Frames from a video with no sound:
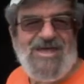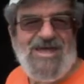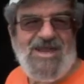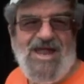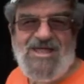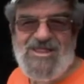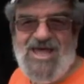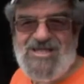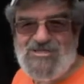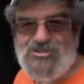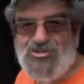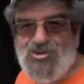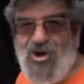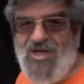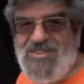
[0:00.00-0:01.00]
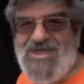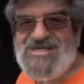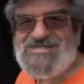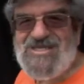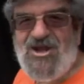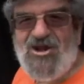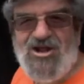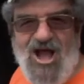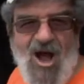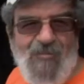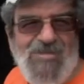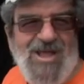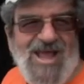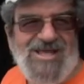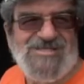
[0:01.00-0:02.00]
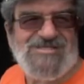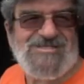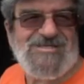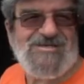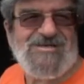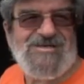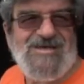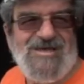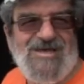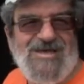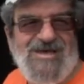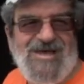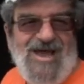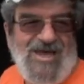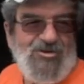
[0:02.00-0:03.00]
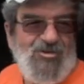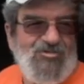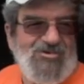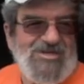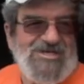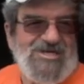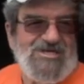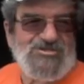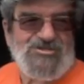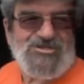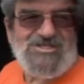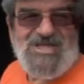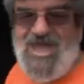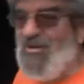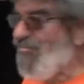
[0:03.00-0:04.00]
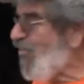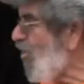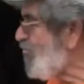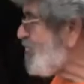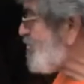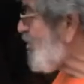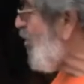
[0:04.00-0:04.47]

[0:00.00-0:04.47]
and I like to draw things that are complex. I don't really understand boats,